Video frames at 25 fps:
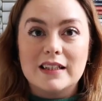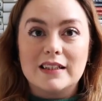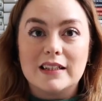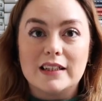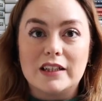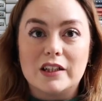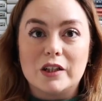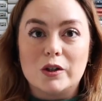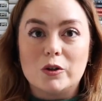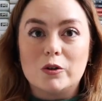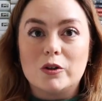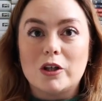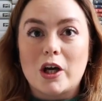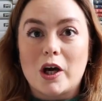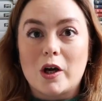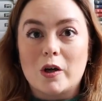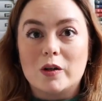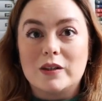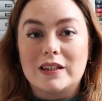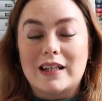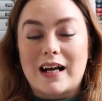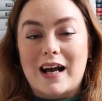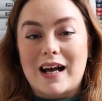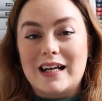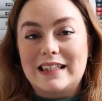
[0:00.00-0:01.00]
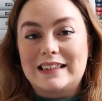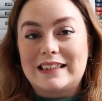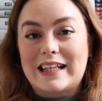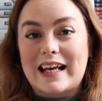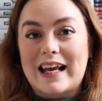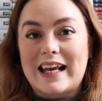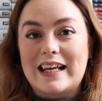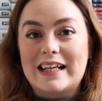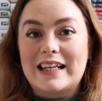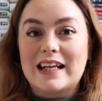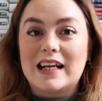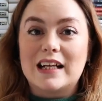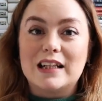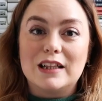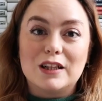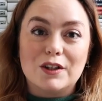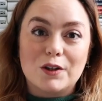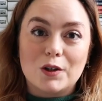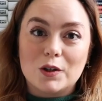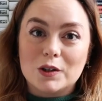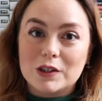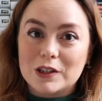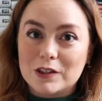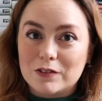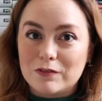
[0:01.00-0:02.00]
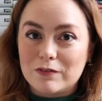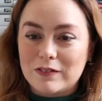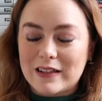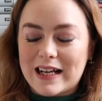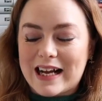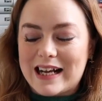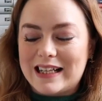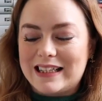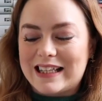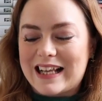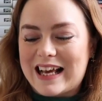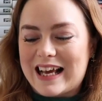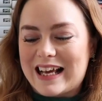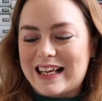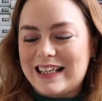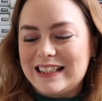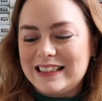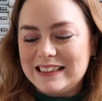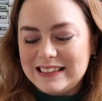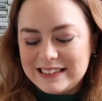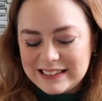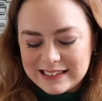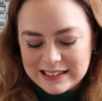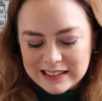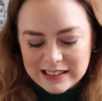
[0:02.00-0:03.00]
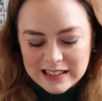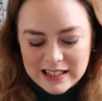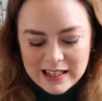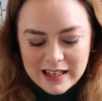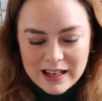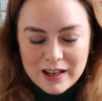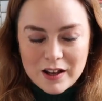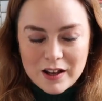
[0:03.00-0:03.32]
then you know that I take a lot of flat lays,